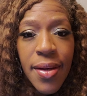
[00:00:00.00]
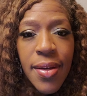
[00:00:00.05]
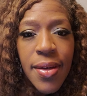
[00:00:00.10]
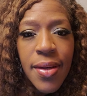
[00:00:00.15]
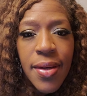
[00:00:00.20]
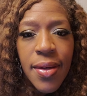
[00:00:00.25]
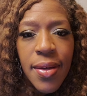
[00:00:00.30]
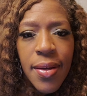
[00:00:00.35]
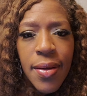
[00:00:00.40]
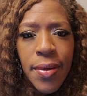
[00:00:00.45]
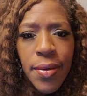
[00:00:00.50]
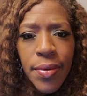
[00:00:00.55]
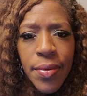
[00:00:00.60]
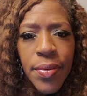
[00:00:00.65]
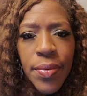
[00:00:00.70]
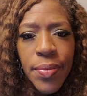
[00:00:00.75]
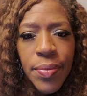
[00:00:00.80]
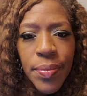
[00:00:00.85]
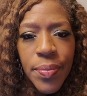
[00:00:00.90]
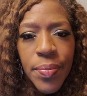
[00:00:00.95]

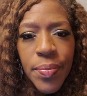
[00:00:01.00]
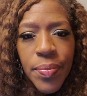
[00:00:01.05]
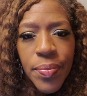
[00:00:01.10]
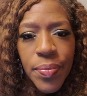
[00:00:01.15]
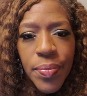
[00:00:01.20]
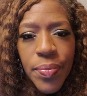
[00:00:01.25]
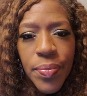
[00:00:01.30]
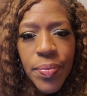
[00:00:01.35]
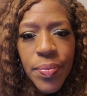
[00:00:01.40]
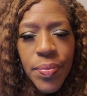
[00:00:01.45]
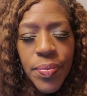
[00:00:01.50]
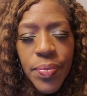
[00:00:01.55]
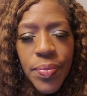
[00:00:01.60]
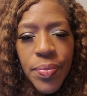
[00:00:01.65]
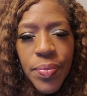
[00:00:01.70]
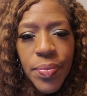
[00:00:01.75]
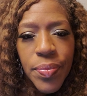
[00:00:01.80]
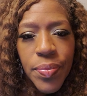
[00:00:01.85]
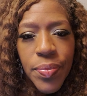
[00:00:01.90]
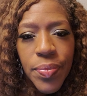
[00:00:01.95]

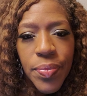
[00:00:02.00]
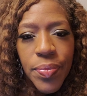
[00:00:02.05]
(silence)